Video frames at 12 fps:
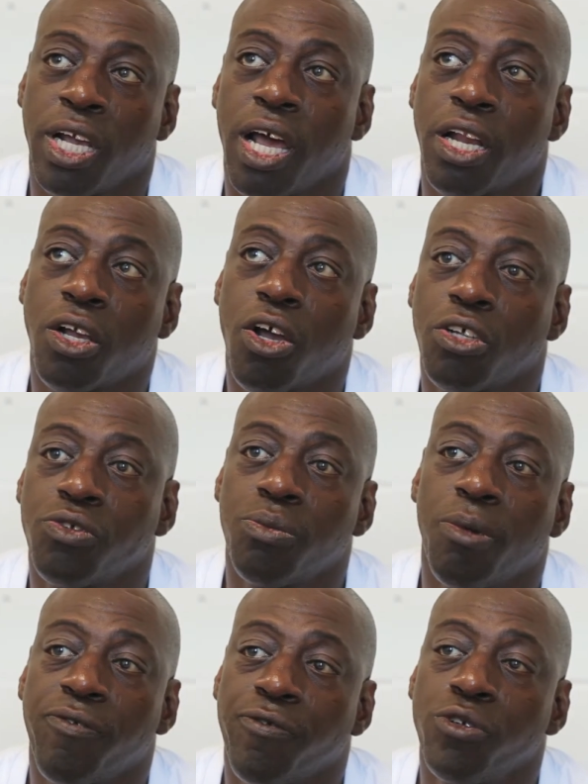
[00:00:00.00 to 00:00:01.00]
got
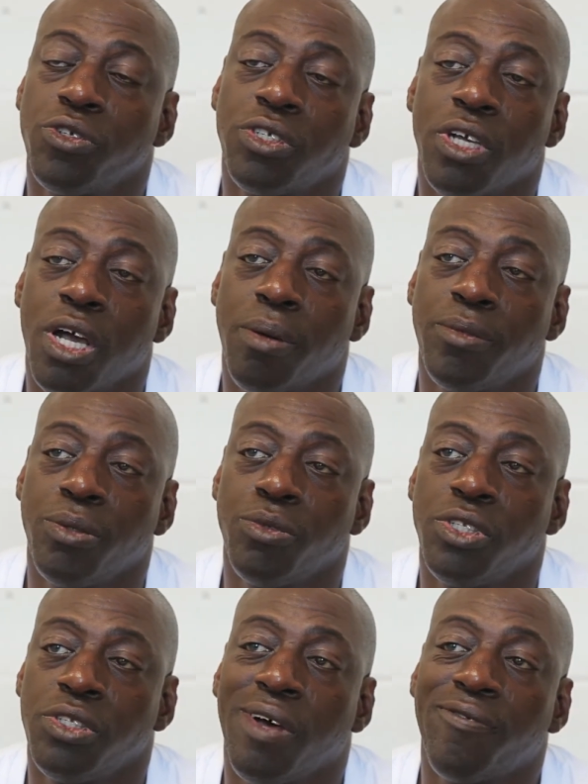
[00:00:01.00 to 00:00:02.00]
incarcerated my first time, there
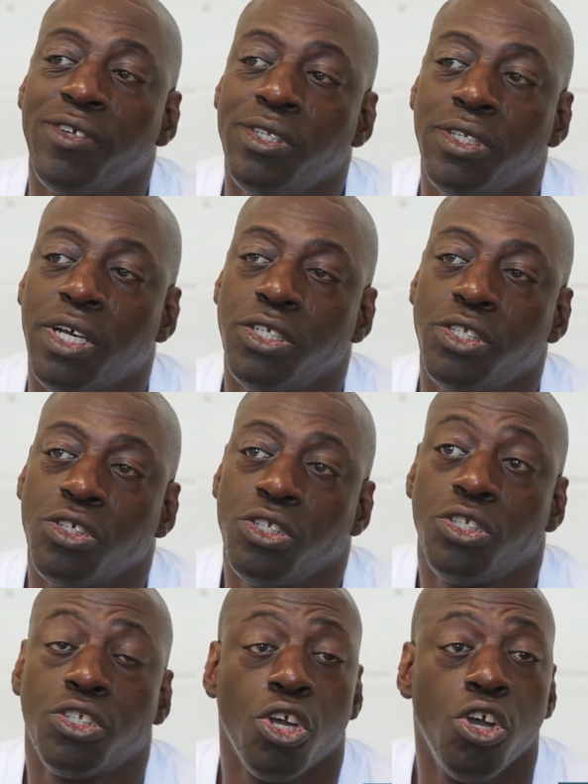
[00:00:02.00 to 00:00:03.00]
was nothing to
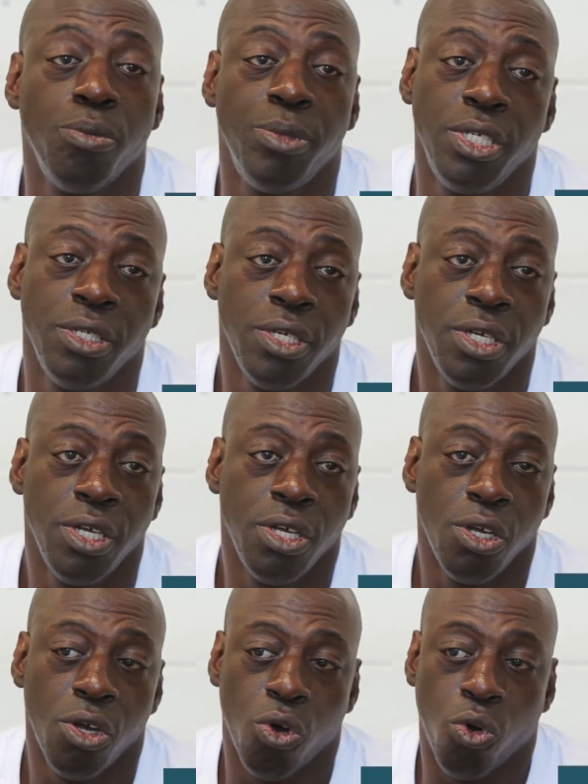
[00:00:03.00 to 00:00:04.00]
deter me
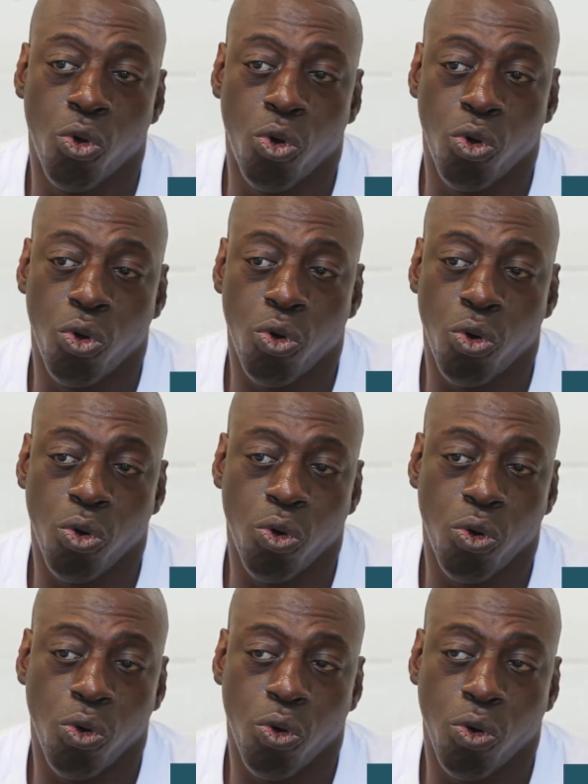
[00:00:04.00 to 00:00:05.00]
or
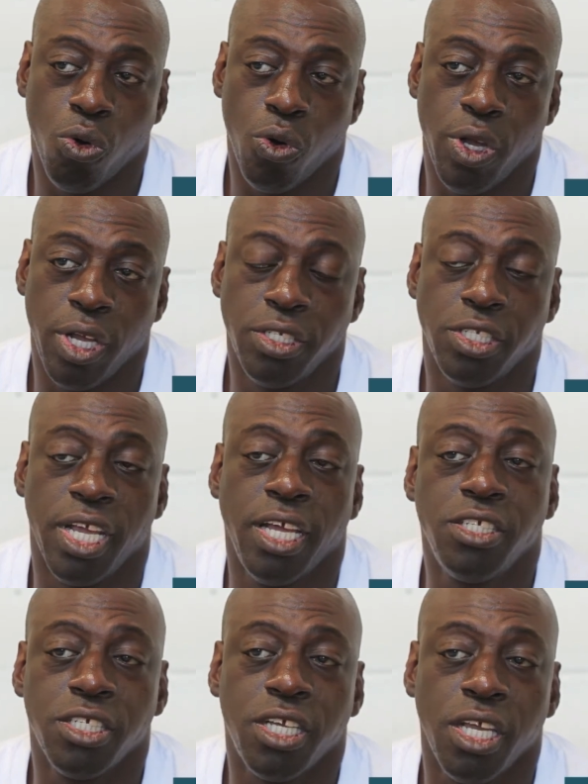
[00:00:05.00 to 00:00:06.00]

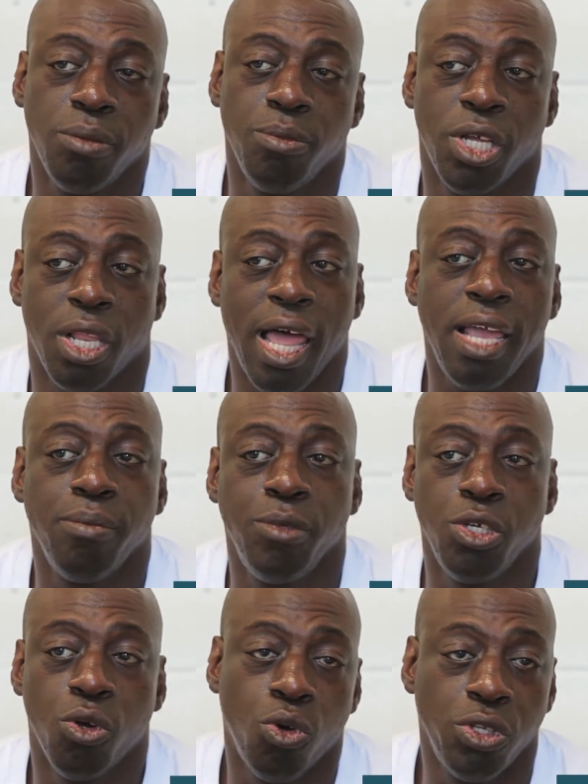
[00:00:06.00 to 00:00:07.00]
educate me, enlighten
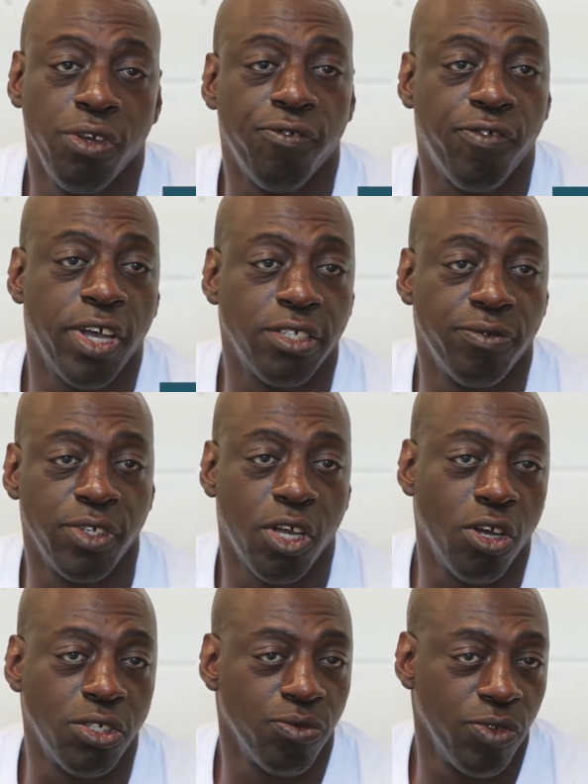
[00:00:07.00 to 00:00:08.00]
me on the effects of
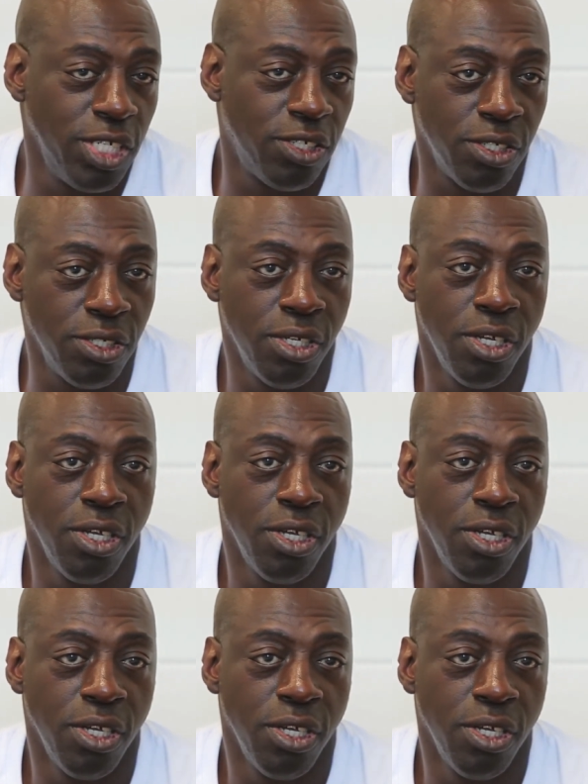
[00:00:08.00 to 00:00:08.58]
incarceration.